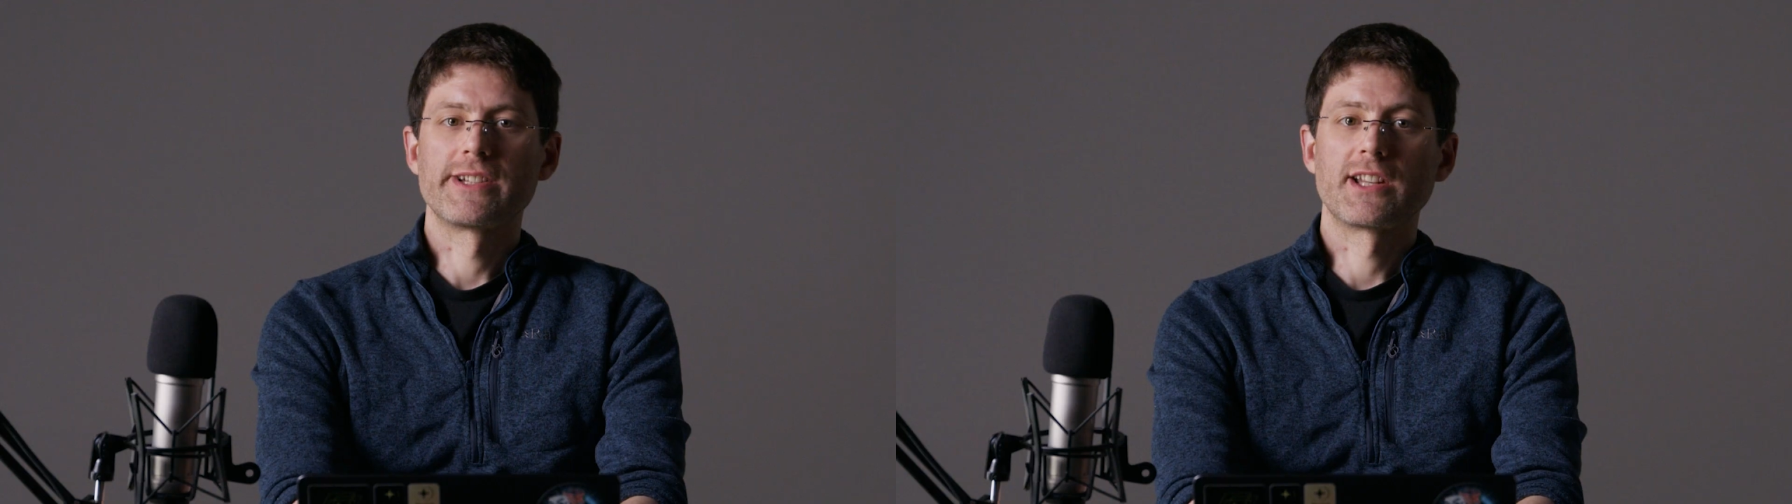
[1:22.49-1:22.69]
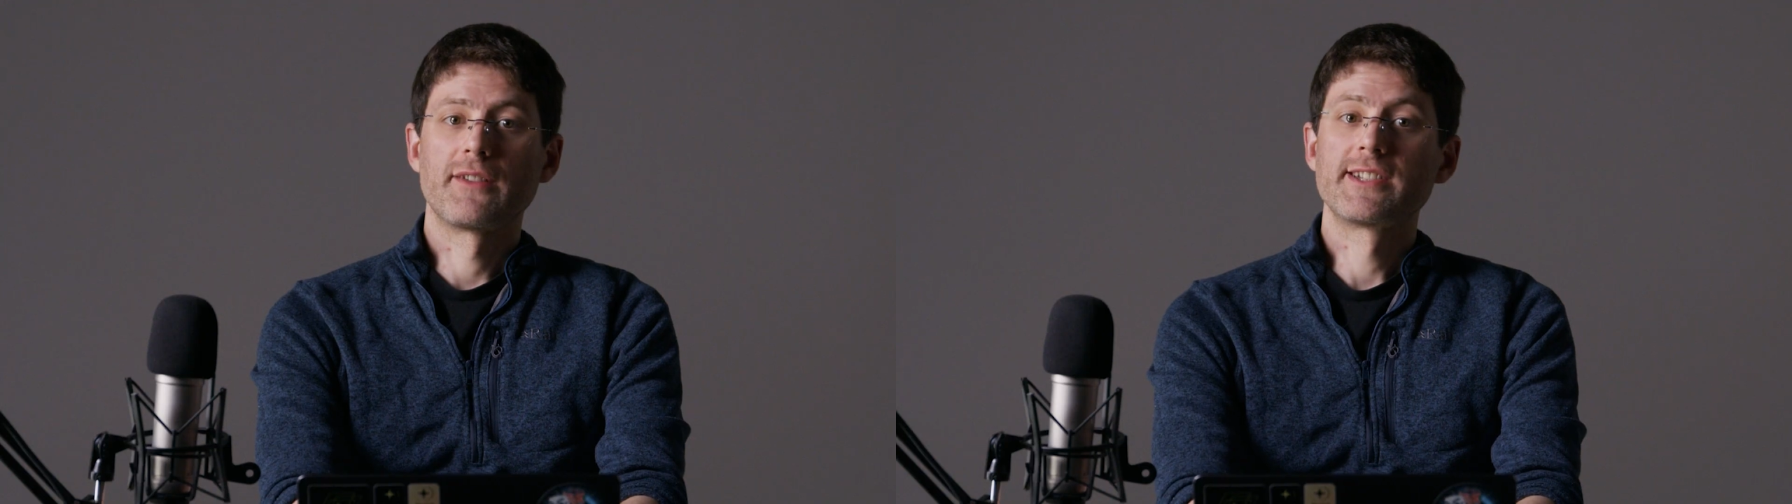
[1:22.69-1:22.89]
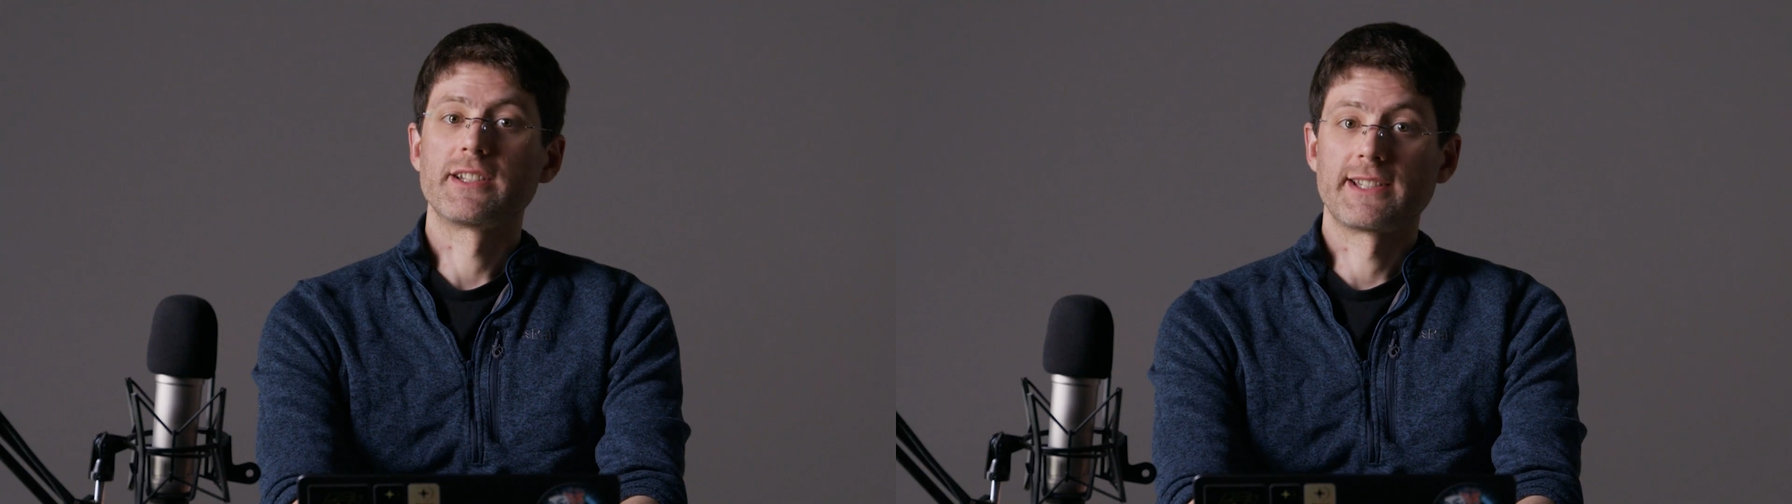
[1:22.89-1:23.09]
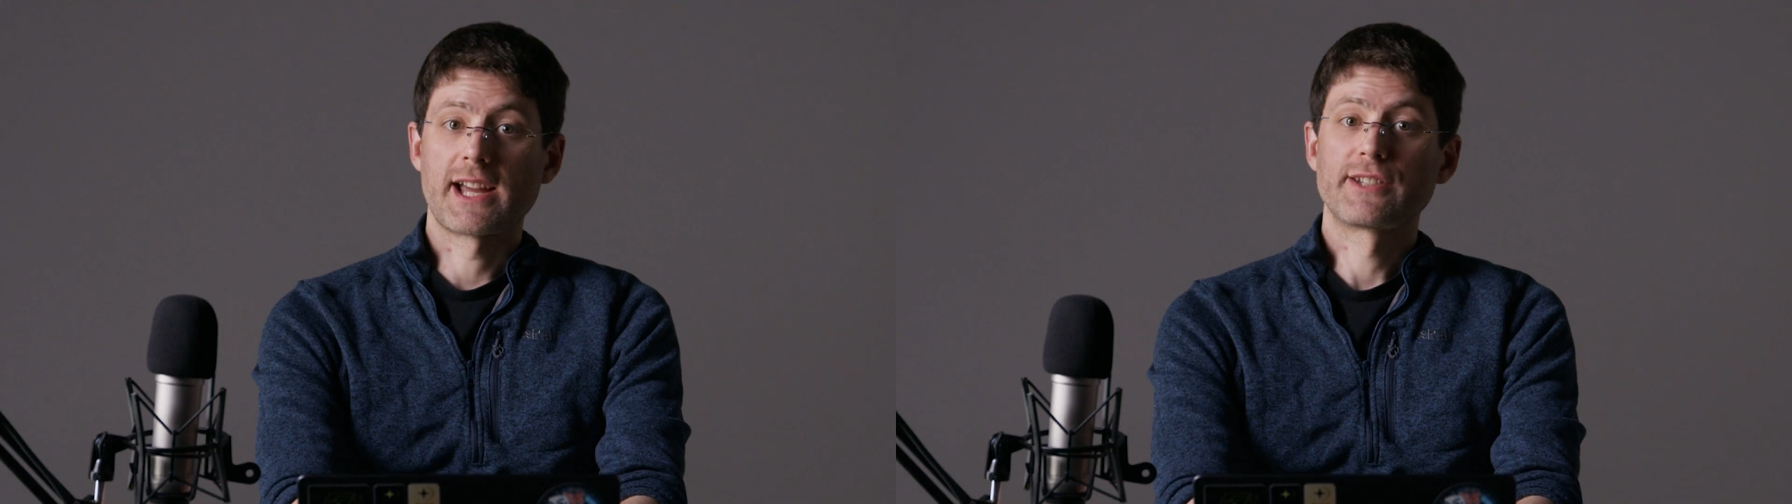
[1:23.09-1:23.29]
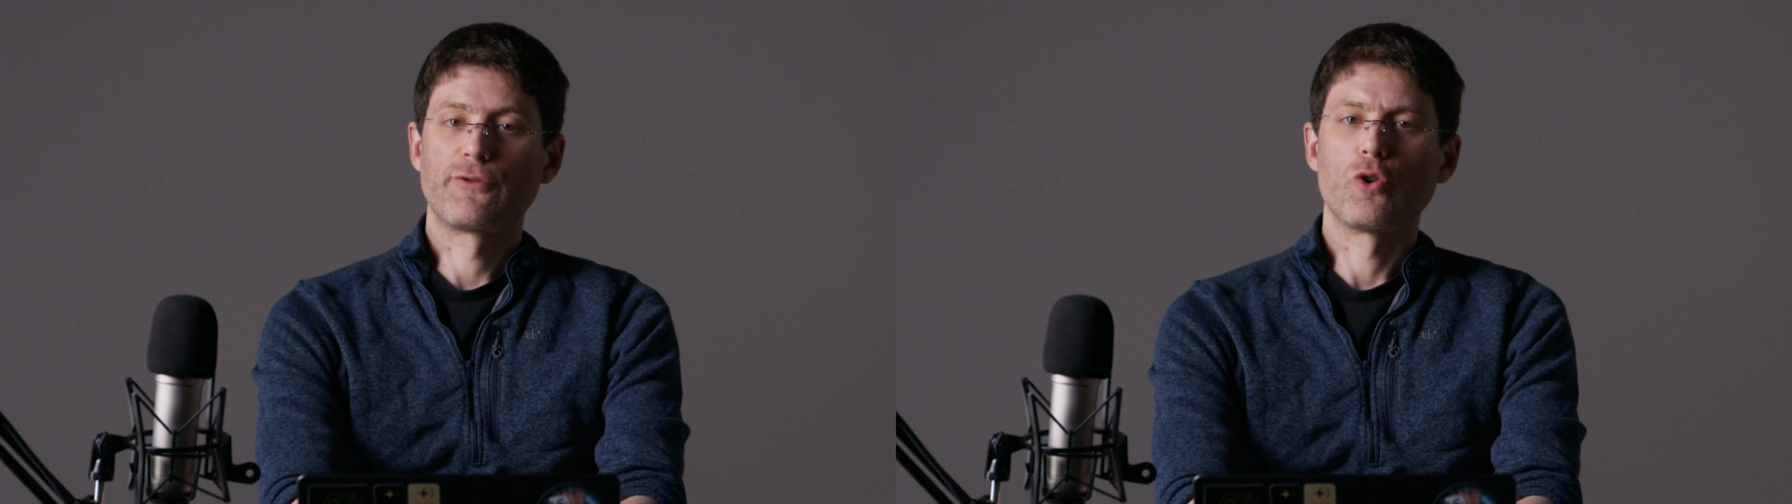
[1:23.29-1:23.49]
service to
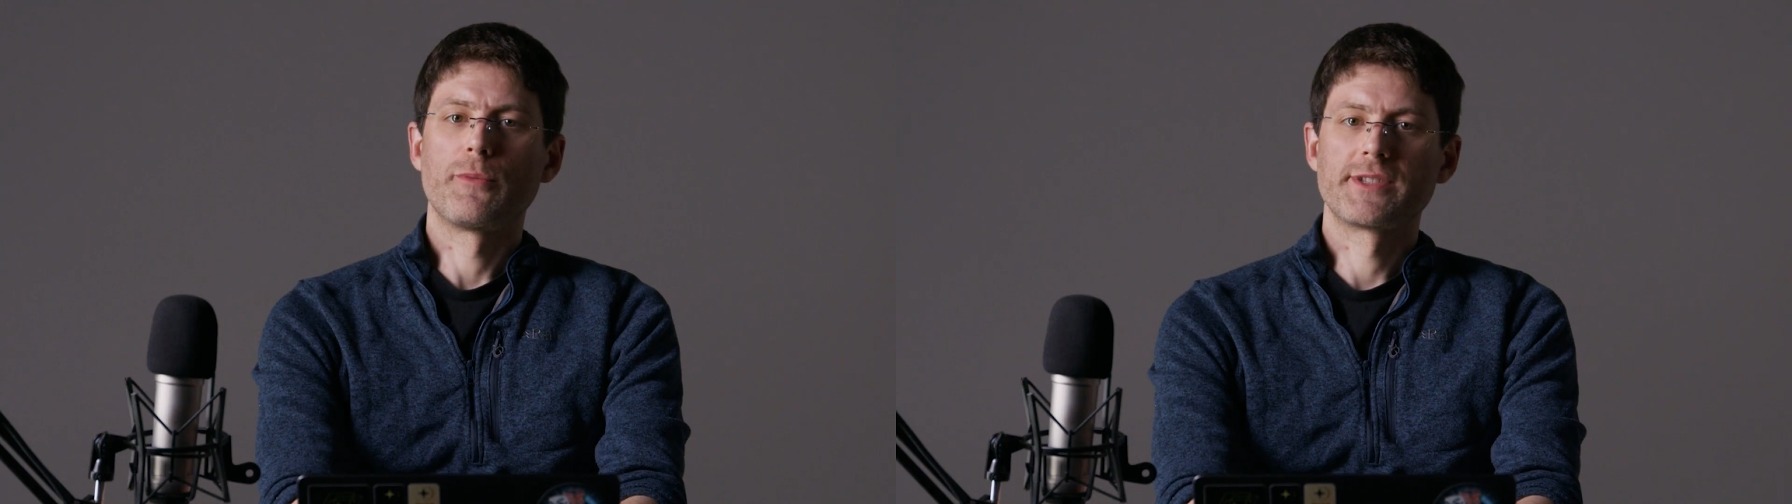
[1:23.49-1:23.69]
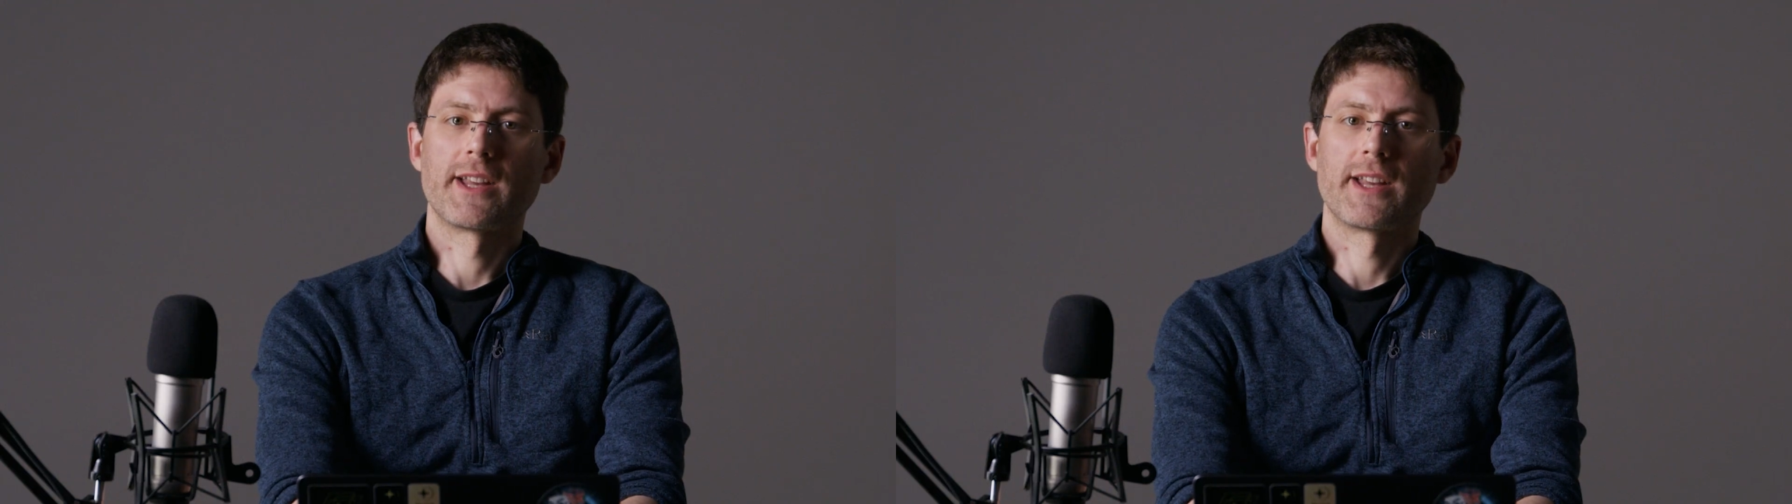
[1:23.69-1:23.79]
test forms